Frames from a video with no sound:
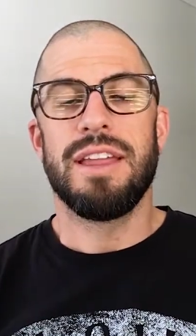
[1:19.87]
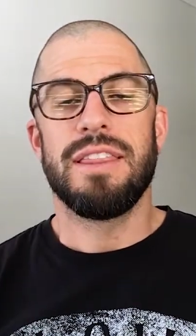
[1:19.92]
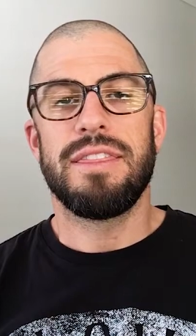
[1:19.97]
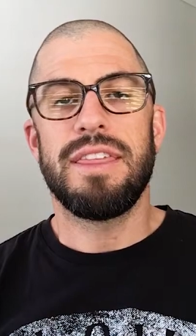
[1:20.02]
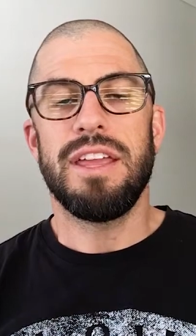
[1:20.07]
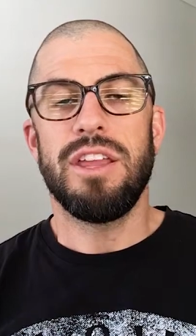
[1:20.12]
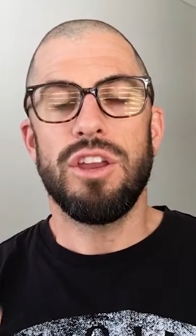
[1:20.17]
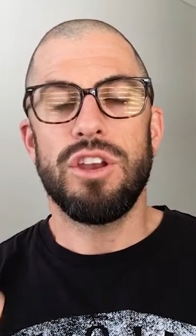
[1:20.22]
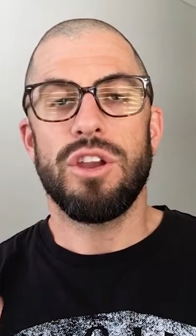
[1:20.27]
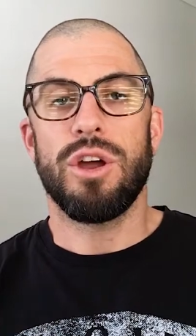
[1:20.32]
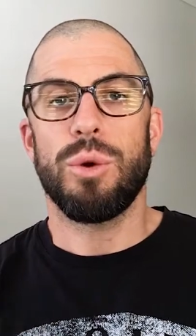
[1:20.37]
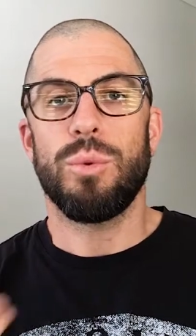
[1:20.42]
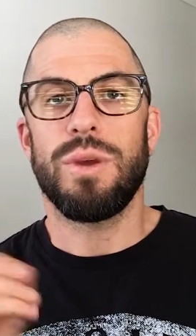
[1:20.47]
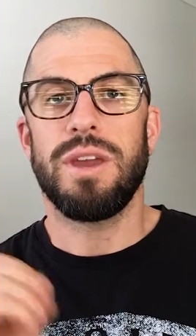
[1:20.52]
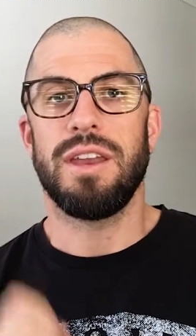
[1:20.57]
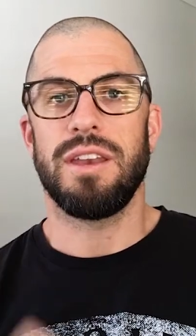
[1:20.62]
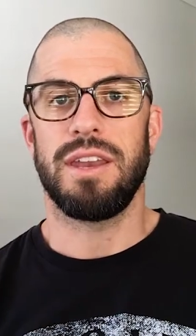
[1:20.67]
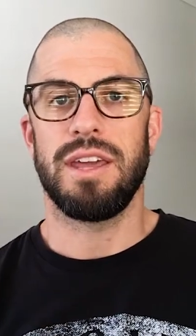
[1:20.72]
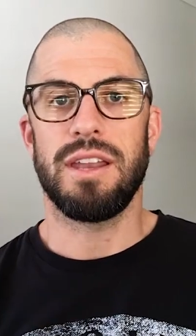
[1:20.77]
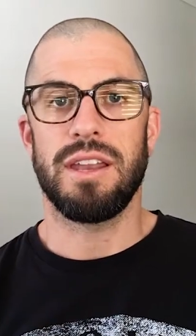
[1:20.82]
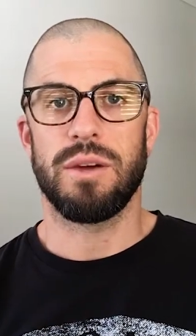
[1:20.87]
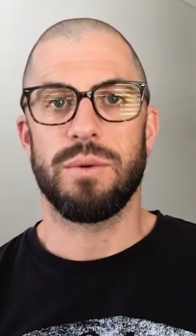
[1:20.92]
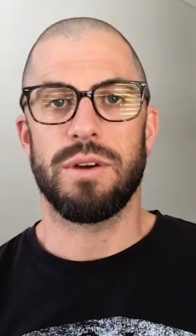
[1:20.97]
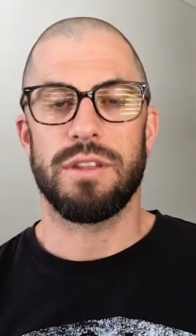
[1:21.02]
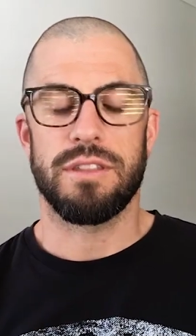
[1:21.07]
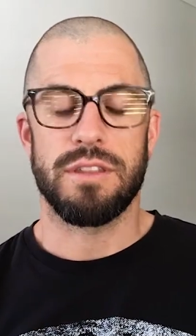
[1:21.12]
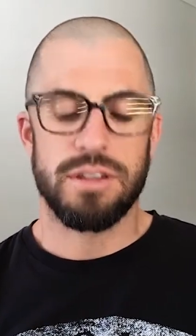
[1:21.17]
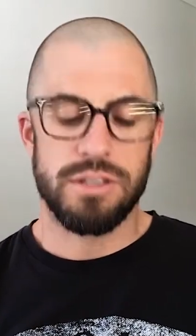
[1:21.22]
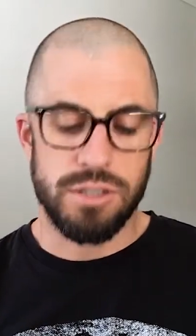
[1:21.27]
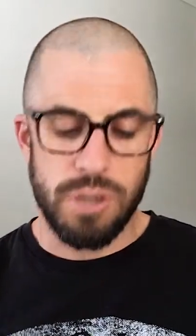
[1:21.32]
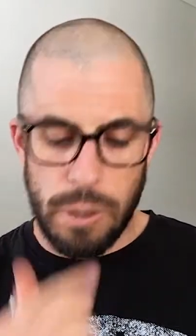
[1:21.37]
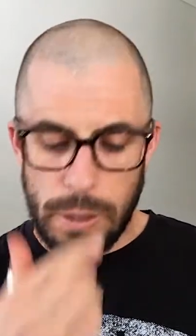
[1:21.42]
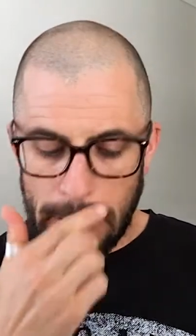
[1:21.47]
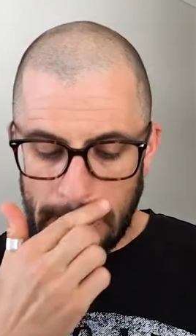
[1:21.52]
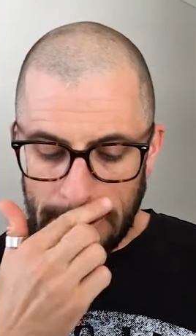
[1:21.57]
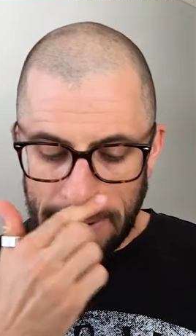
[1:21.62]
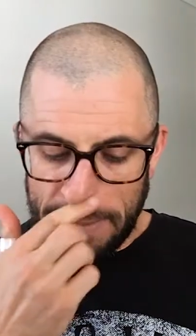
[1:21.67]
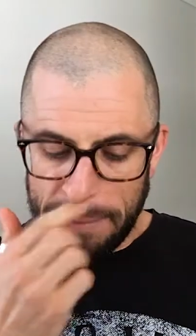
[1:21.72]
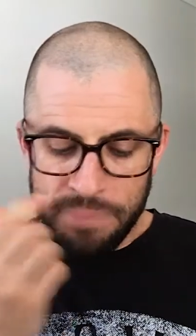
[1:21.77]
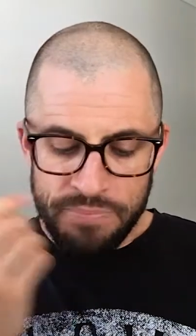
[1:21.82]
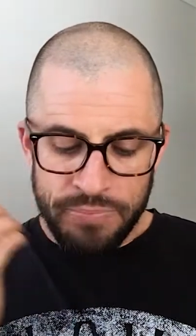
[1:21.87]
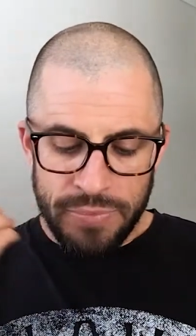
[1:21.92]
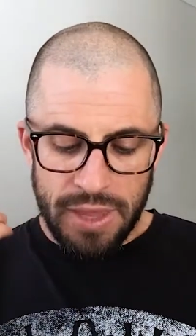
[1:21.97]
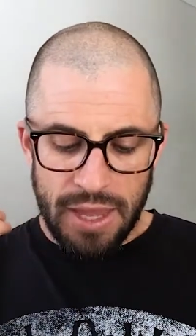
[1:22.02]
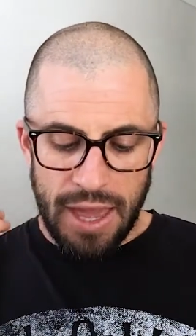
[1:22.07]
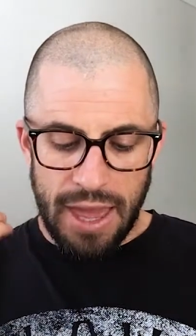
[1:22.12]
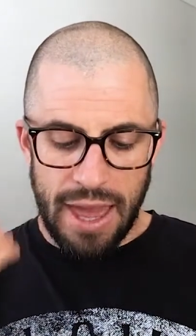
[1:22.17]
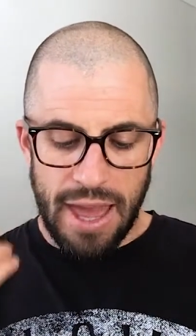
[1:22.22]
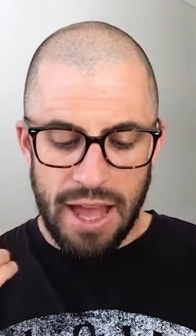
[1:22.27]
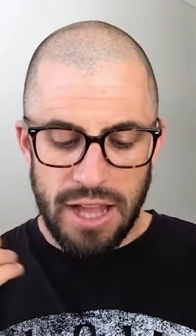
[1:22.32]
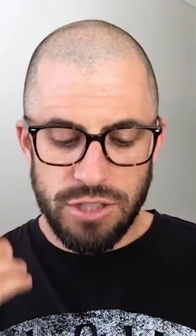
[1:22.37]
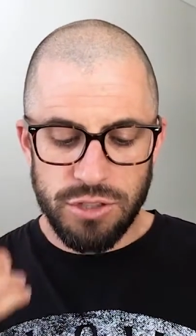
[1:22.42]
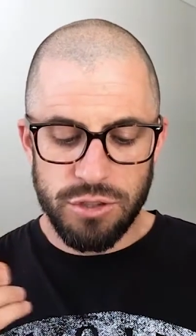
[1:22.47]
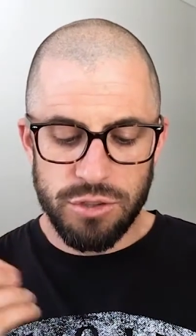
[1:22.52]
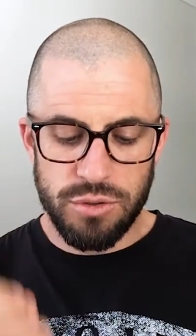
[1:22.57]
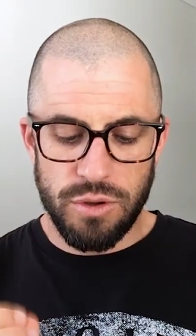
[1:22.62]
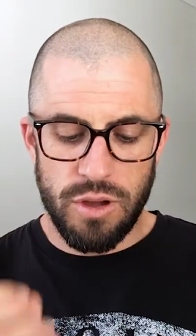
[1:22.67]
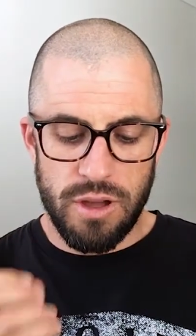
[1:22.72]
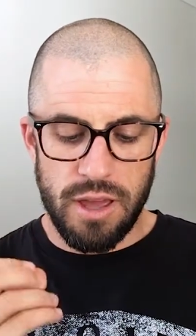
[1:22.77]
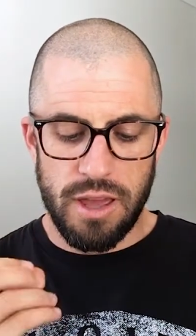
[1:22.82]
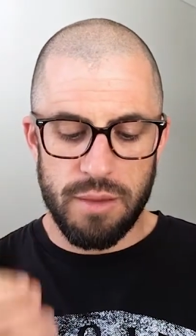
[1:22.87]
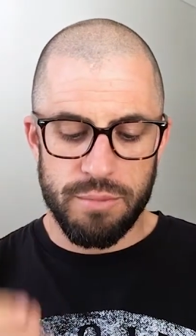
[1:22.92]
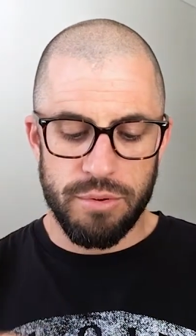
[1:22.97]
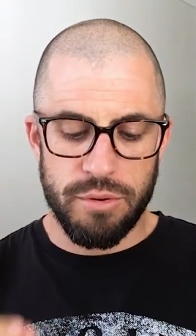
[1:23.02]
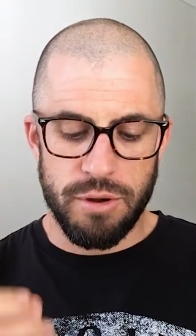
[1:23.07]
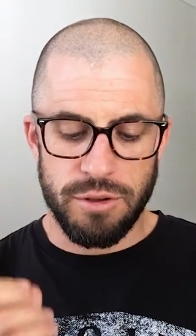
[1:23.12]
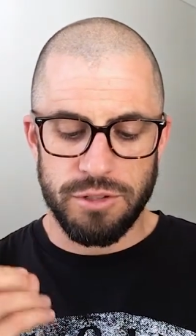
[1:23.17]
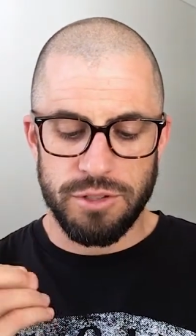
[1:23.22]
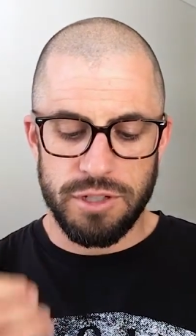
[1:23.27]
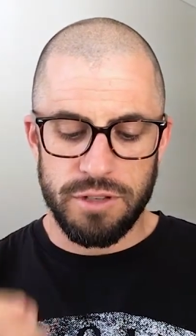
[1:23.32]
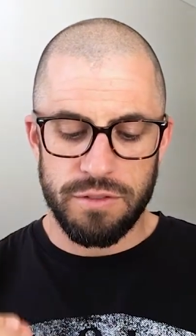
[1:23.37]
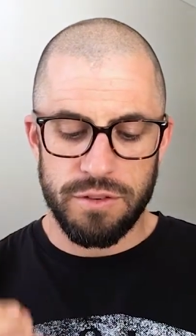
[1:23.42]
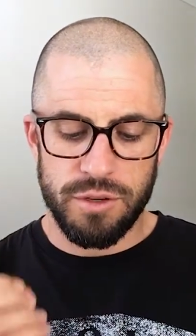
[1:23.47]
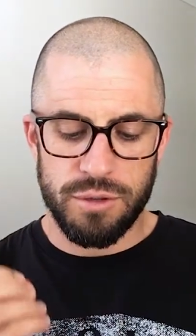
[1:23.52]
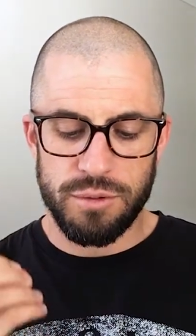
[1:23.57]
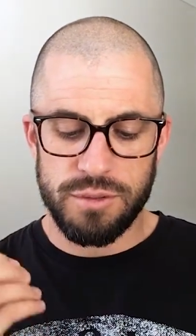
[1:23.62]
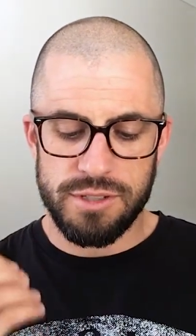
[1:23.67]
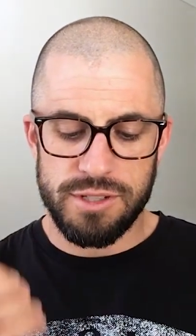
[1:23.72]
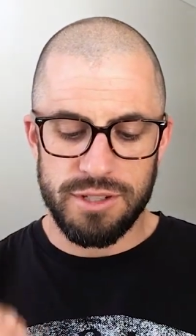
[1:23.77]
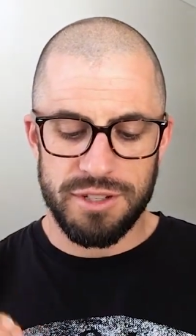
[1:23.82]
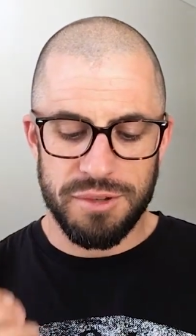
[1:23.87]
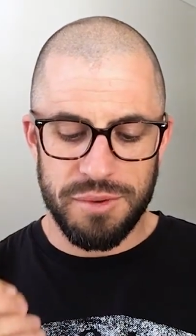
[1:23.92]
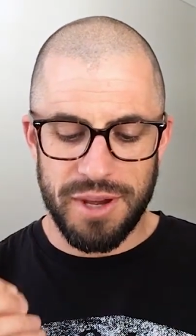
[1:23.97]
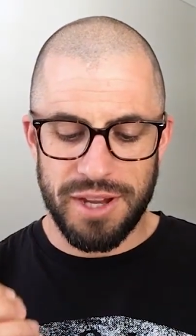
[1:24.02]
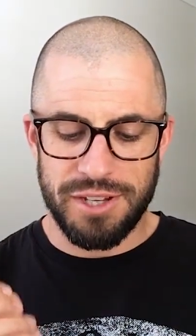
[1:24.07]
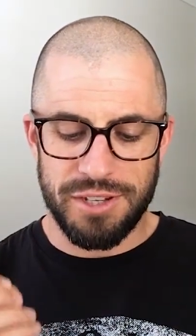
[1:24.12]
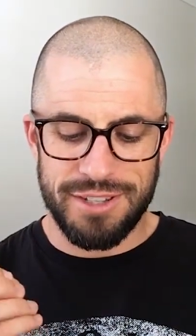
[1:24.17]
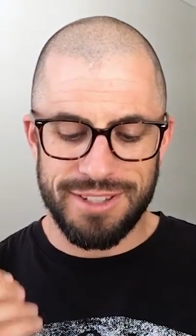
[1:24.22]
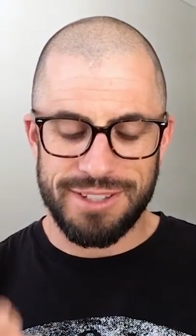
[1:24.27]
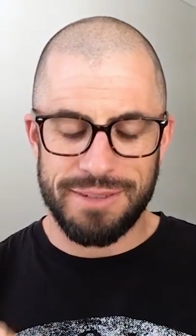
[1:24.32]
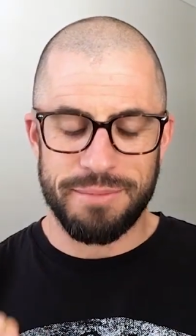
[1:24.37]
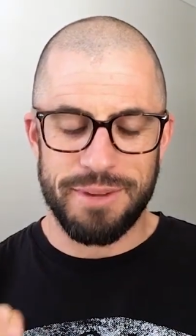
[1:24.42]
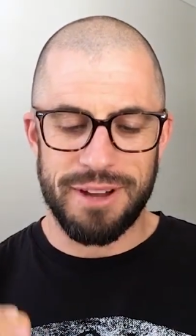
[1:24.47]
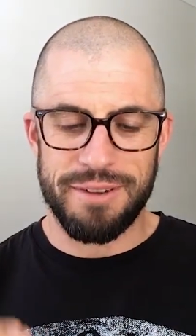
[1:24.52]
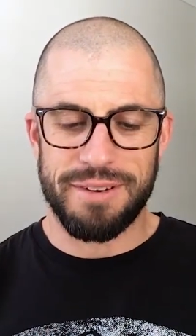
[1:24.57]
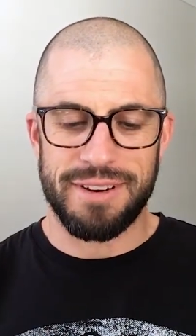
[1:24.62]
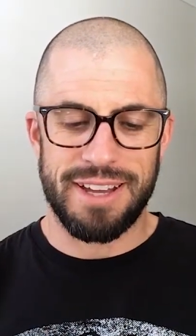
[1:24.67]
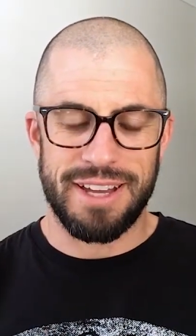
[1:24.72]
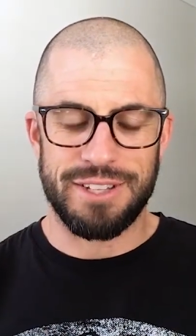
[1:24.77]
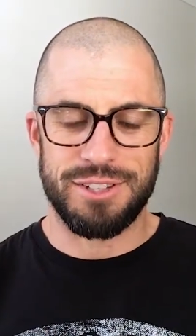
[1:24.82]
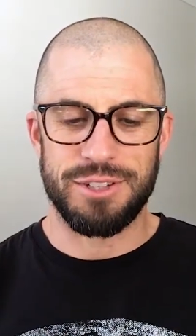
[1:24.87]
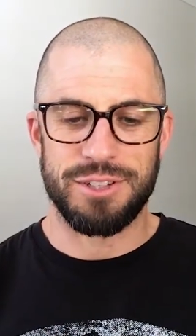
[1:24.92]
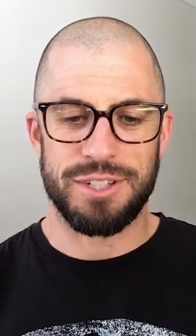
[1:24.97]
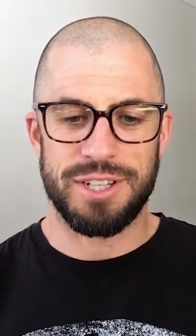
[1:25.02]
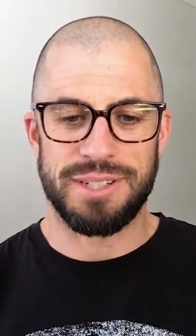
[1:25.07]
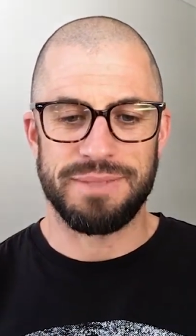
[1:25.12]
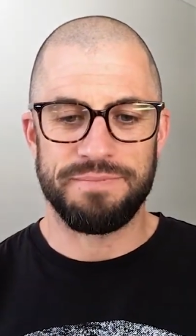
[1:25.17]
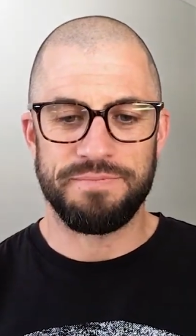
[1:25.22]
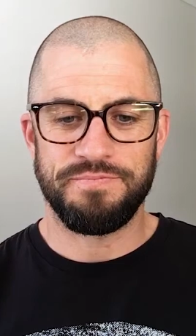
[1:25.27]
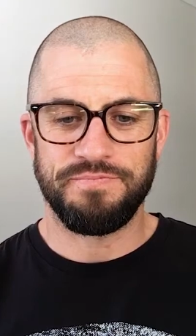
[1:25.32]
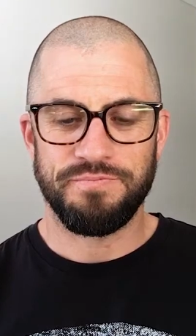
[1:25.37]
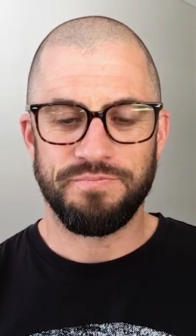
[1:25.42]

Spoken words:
Then you know what you're dealing with. So, how do I approach difficult situations in my relationship?